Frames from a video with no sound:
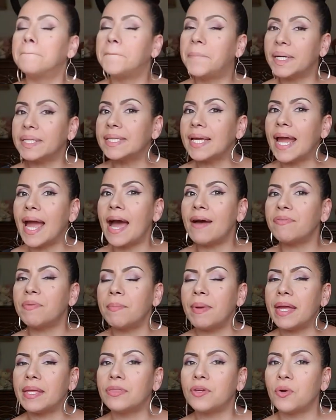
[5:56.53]
But they
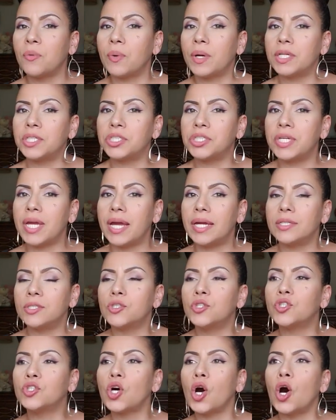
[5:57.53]
haven't made their wish yet.
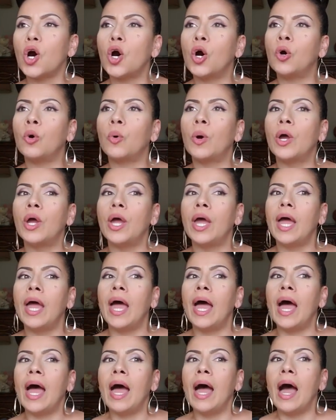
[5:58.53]
So
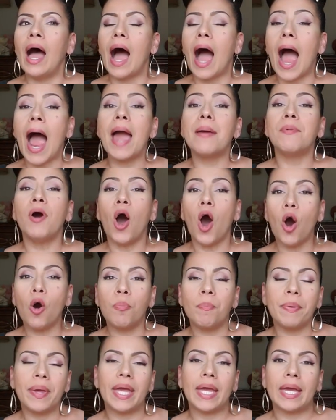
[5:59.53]
I'm
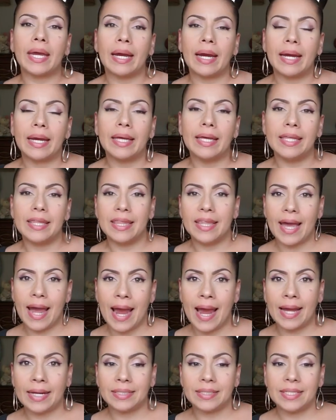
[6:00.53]
hoping
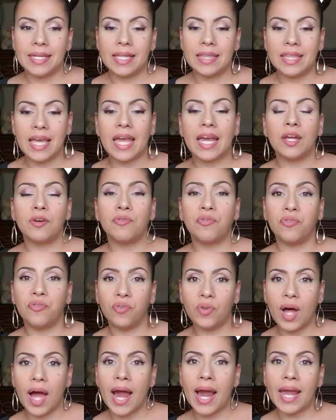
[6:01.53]
that they can
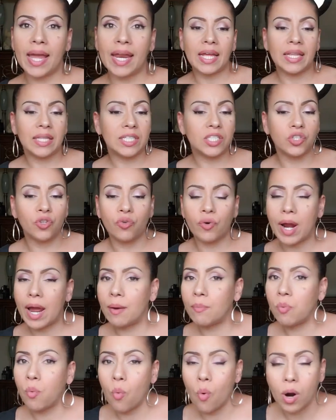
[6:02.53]
fly at least
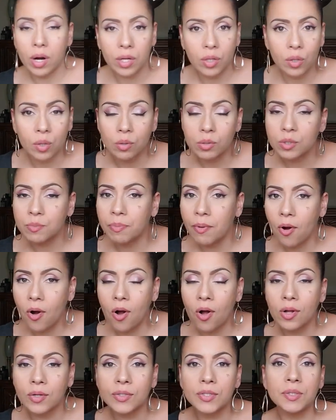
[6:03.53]
grab one of those
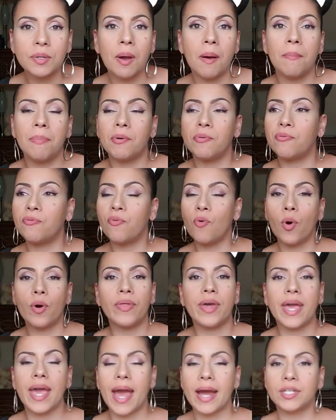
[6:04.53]
balls before
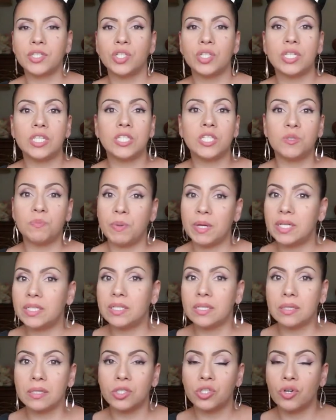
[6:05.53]
they actually speak
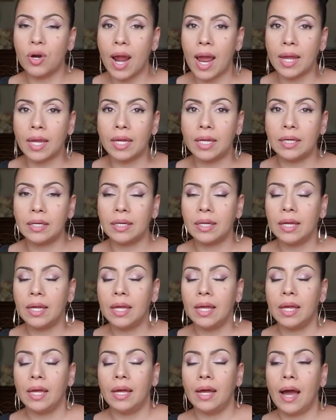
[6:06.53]
to the dragon.
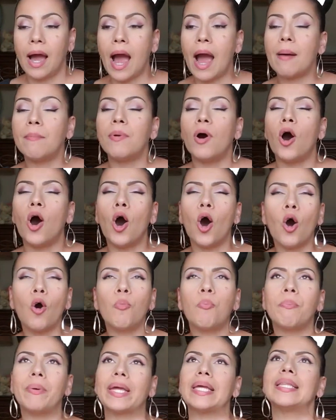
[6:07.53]
I'm
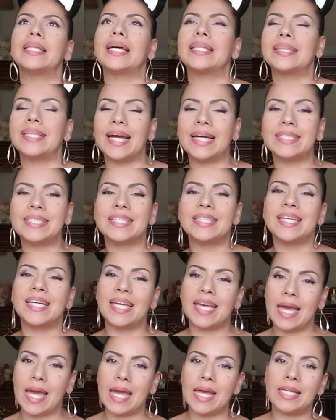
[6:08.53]
hoping that that's the
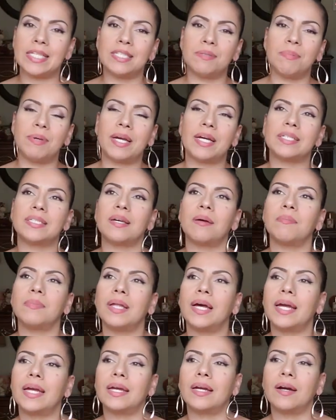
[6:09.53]
case because I'm
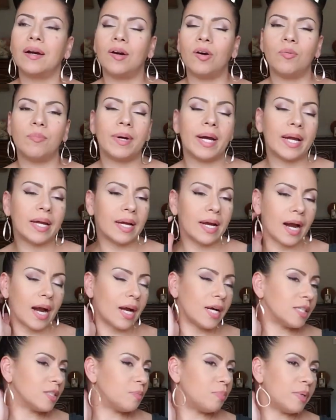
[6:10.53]
like, oh my
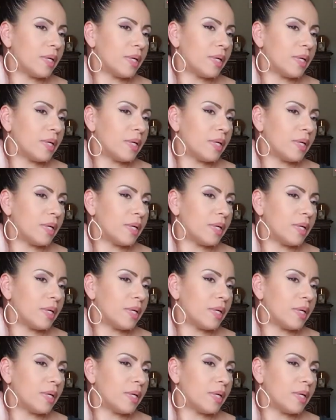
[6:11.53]
gosh.